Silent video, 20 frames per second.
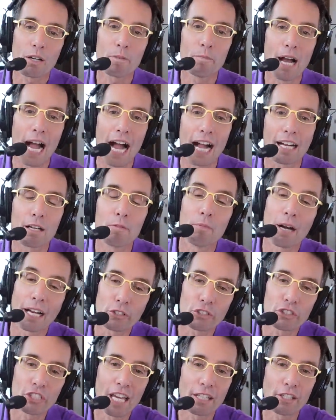Welcome back. I'm
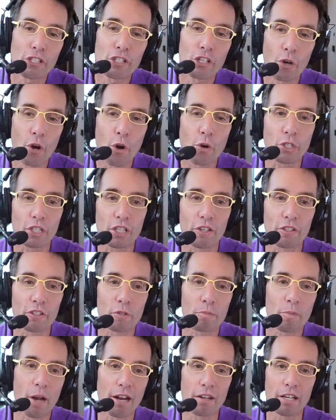Michael Sandler, your host on
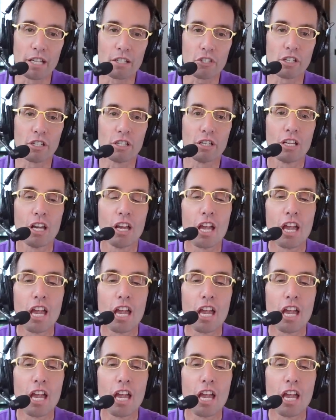Inspire Nation.